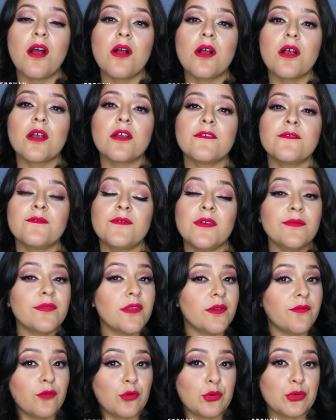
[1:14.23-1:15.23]
are
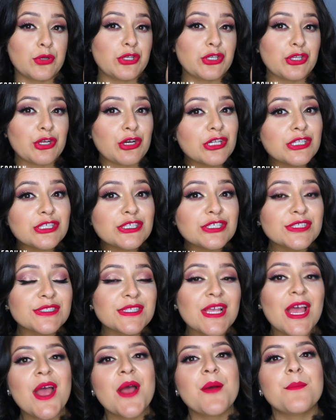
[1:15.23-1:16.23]

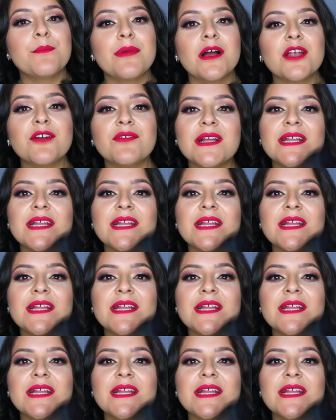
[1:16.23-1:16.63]
$54 but